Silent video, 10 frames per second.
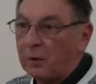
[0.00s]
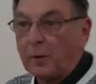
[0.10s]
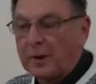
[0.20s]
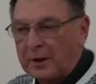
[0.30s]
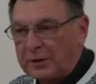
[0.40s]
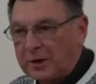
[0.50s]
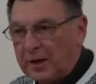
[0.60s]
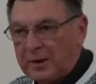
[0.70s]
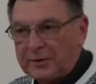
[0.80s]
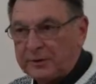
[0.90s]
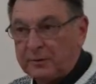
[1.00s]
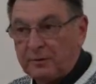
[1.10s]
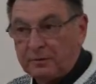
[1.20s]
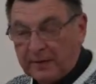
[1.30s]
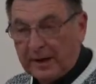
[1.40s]
formal education,
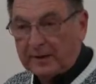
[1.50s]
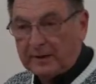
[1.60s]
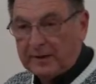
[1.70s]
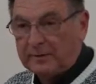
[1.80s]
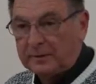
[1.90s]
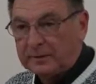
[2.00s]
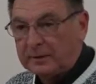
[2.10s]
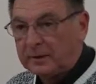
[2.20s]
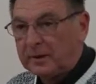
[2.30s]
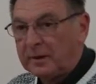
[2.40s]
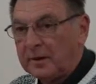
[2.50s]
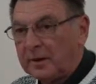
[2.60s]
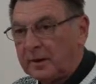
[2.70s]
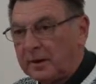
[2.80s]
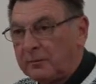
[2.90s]
or in fact even
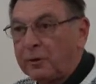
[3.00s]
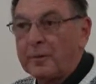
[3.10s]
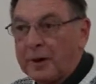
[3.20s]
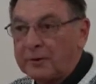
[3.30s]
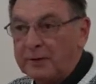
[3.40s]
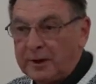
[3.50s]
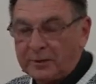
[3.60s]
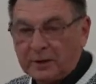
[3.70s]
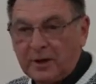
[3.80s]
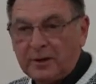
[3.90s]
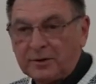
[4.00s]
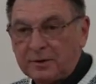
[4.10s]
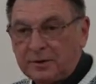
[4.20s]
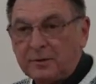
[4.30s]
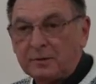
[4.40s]
rudimentary
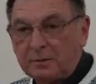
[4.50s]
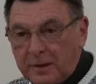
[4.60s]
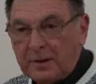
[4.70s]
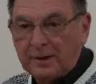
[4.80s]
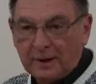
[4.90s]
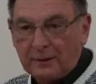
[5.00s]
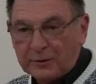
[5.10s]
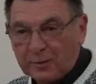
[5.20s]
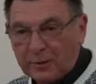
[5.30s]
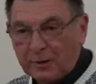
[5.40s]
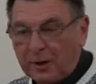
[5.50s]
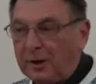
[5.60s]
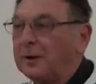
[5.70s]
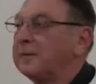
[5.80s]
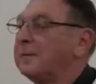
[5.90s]
education. He could read, and that was about
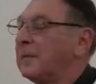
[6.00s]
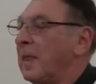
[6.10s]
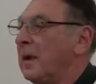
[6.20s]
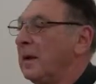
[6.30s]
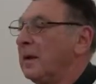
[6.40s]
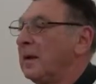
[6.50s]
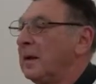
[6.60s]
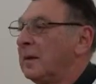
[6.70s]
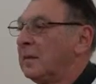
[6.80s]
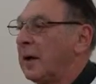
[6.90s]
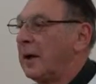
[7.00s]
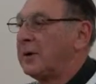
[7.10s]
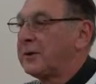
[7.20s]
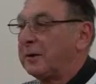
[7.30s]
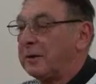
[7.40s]
all. But
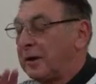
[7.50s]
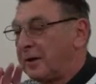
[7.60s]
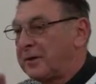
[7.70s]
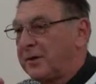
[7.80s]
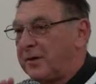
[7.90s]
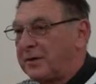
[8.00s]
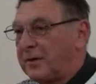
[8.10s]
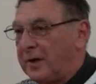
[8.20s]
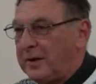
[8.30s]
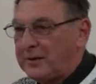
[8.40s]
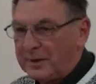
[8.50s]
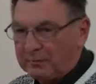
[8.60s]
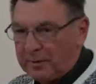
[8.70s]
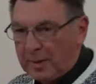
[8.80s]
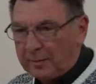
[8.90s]
I still can see his face
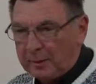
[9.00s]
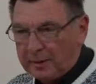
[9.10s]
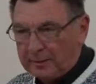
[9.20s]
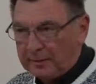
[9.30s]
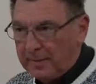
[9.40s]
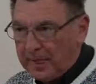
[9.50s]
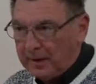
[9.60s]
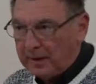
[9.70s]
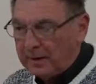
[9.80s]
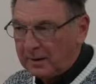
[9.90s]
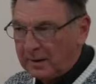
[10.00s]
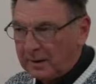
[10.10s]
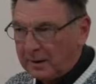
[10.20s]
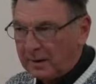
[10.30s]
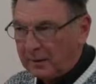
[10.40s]
and remember him
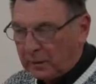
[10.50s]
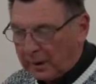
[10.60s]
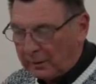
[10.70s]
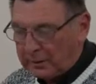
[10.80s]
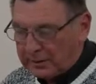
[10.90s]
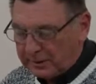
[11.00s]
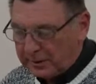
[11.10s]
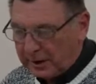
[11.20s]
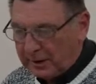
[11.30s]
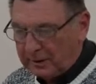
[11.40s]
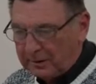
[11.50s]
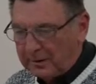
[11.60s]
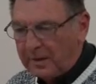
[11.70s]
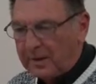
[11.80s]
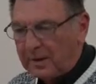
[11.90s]
when I was a
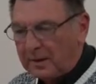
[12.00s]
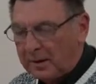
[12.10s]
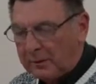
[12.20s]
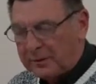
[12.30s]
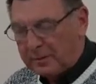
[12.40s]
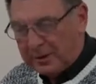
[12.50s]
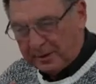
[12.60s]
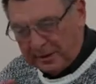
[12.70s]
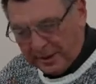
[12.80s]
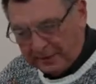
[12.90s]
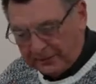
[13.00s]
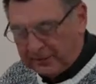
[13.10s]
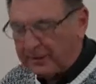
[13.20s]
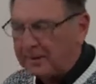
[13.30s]
child. He was a bit deaf,